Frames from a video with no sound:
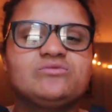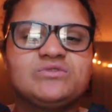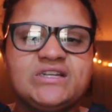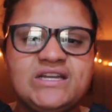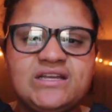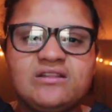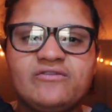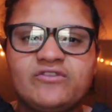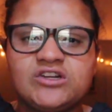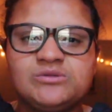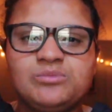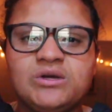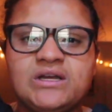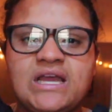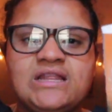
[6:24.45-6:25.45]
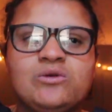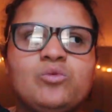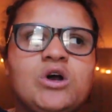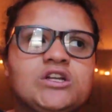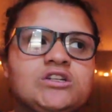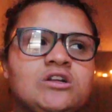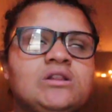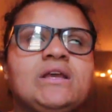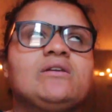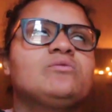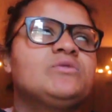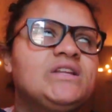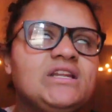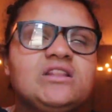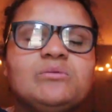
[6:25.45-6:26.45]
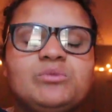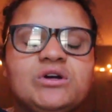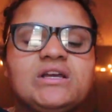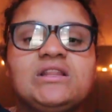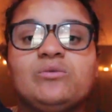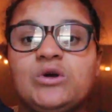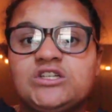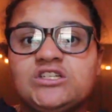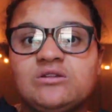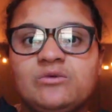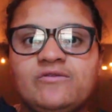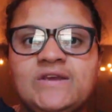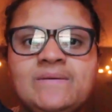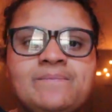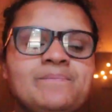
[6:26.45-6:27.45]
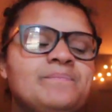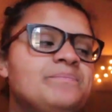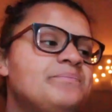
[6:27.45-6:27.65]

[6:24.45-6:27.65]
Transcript: reading the first book and then reading the book and then watching the movie.